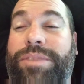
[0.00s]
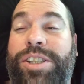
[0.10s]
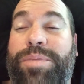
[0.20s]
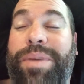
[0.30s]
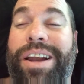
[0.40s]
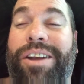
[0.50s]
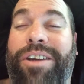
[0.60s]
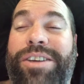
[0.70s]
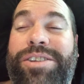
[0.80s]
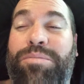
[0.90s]
This should be an
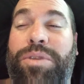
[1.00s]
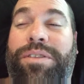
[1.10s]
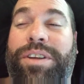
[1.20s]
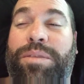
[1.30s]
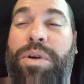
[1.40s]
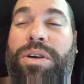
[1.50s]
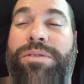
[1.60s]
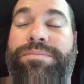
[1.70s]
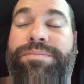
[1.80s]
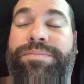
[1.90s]
interesting moving tomorrow.